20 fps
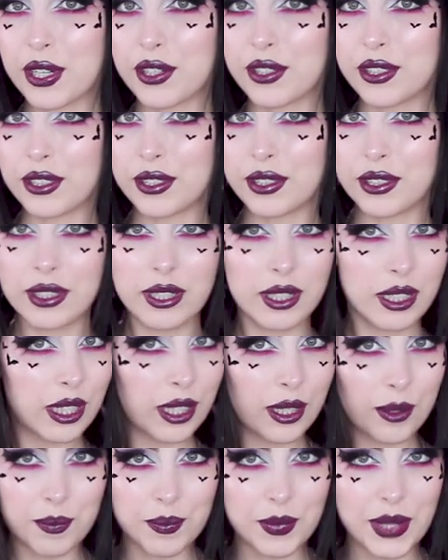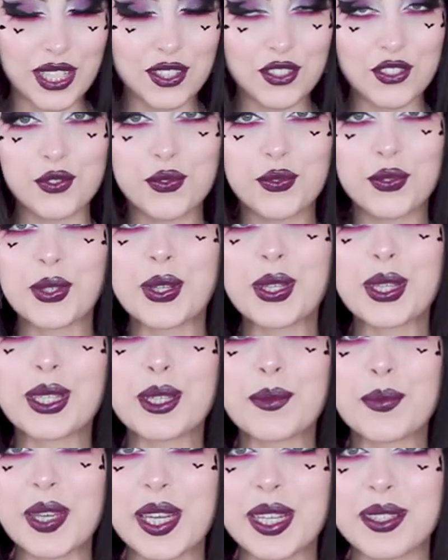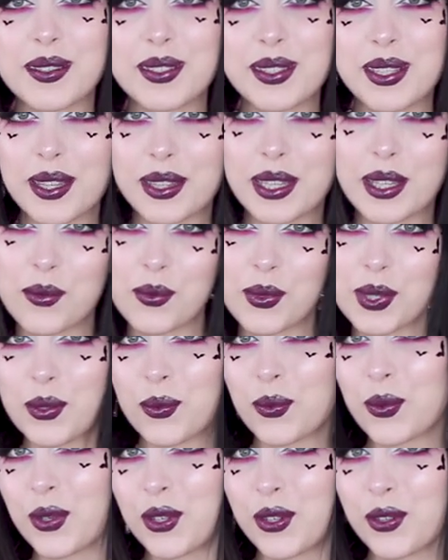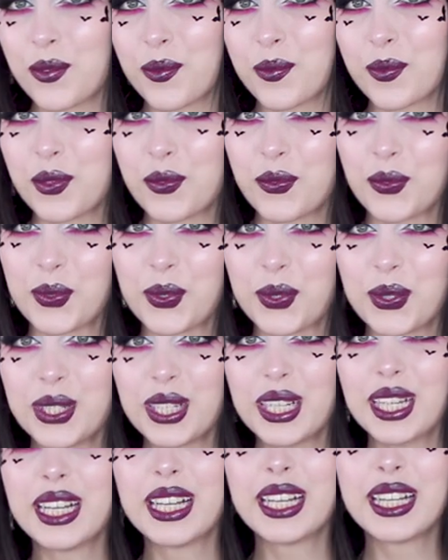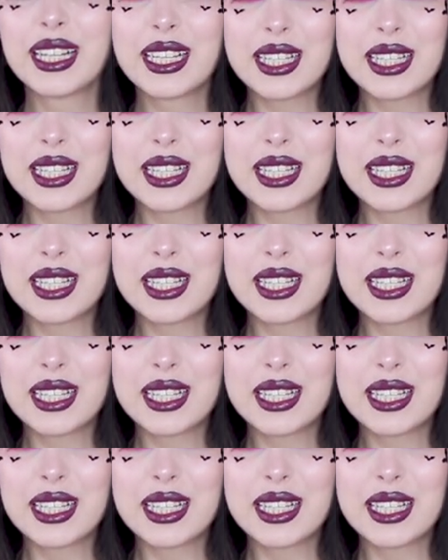better match for the pants than what I wore before.